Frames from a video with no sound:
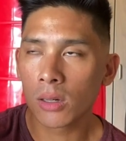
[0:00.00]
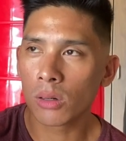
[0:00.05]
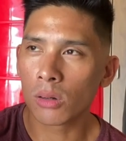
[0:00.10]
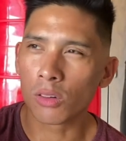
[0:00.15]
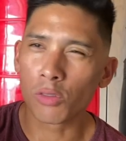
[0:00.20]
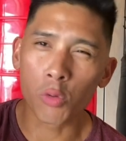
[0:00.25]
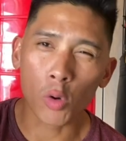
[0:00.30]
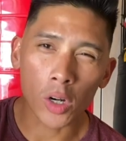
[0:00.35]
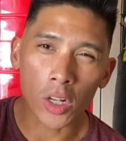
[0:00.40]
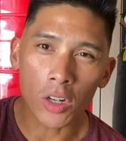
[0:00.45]

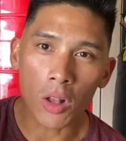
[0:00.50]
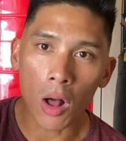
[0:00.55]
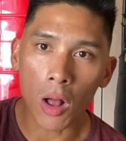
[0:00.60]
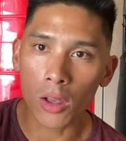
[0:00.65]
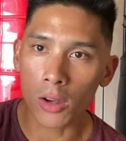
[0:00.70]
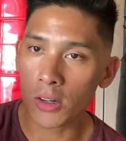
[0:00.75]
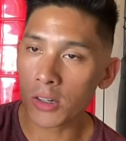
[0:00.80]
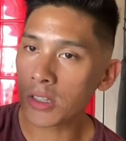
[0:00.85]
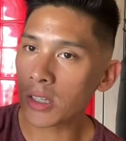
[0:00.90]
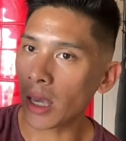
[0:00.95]
or
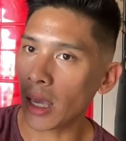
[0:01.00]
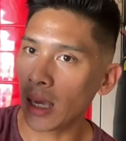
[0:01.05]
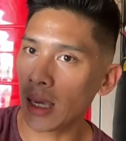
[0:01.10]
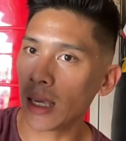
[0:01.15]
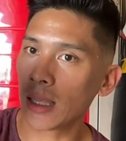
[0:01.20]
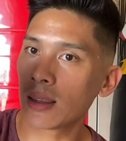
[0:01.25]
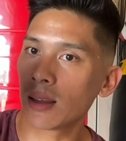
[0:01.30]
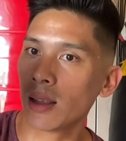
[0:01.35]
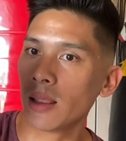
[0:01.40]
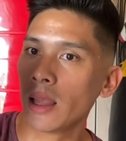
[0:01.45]
$40 and
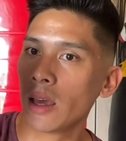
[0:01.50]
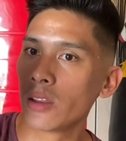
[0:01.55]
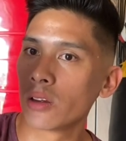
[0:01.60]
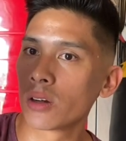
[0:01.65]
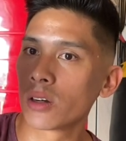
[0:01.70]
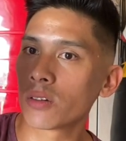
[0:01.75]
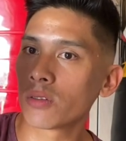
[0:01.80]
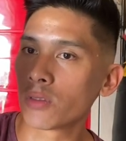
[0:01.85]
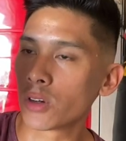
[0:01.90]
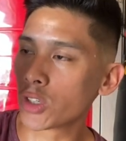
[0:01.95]
get the
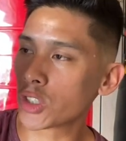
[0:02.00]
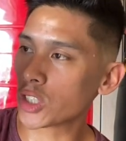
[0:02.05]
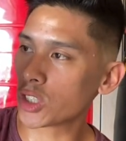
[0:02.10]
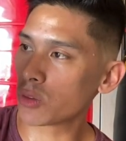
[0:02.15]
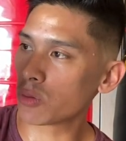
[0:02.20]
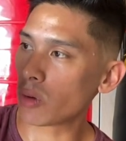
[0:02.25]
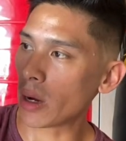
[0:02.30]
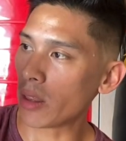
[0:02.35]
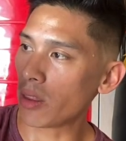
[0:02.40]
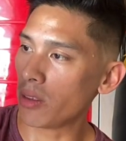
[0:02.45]
leather
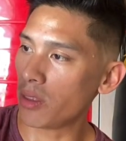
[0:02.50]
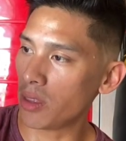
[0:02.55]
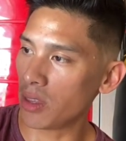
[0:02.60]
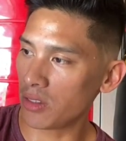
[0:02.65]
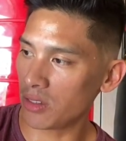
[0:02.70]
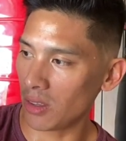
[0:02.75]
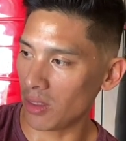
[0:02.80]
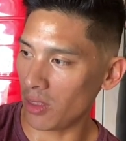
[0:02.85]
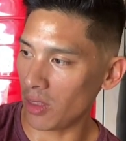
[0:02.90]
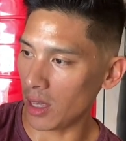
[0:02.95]
version rather than the
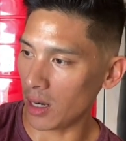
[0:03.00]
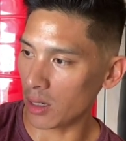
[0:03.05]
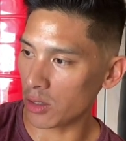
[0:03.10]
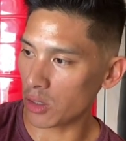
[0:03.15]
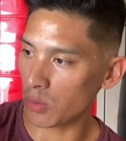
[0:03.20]
synthetic,